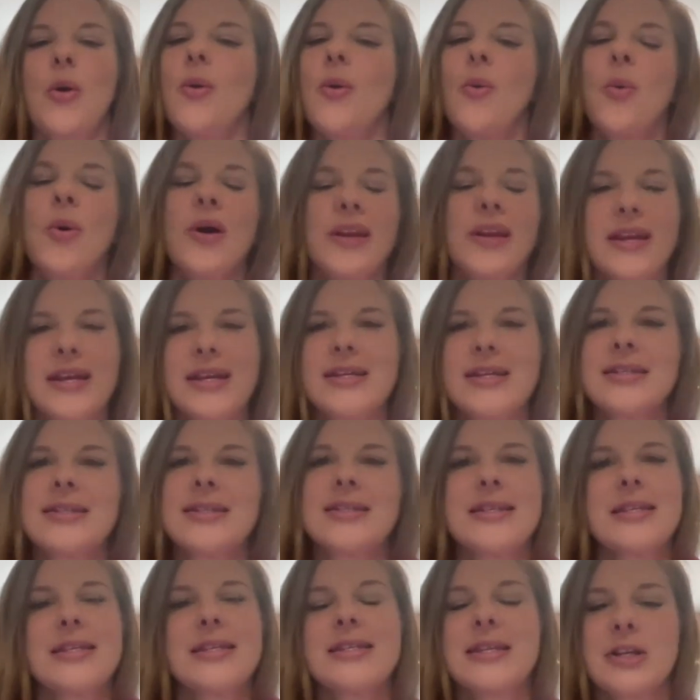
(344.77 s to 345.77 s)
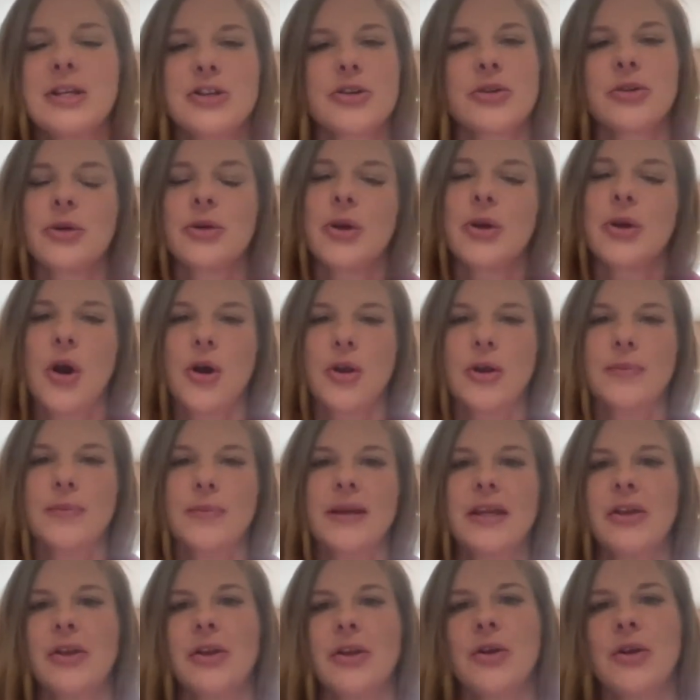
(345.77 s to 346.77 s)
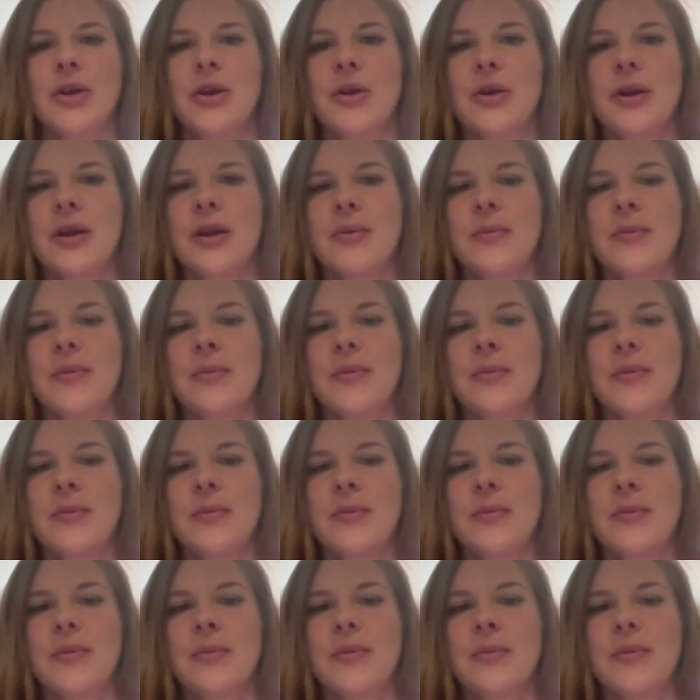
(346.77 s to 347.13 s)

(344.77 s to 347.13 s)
what is the digital economy?